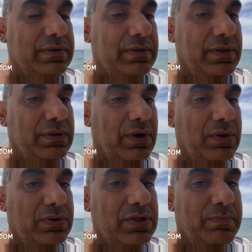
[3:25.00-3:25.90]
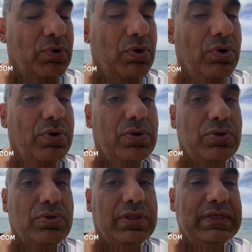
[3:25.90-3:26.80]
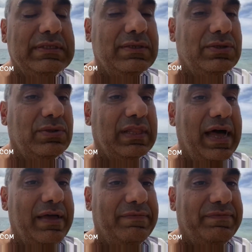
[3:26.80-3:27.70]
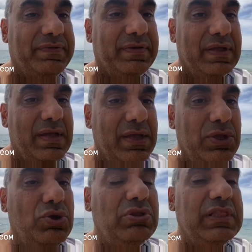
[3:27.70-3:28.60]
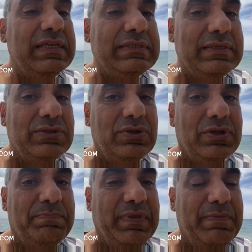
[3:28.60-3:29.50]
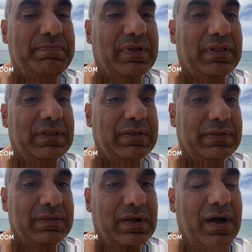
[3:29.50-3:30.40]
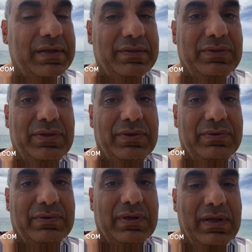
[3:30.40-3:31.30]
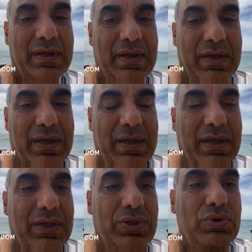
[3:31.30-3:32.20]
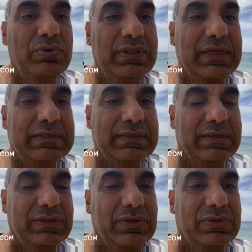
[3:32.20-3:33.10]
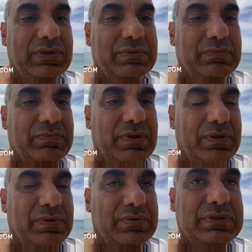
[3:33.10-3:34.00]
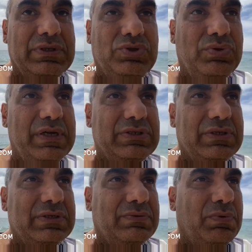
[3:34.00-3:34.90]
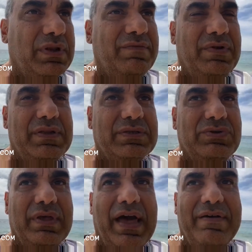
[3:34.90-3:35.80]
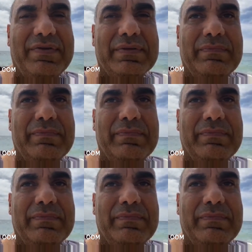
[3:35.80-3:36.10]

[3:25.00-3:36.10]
you know, the more you listen to life, you listen to the people talking to you, you listen to the situations, whatever it is you have it,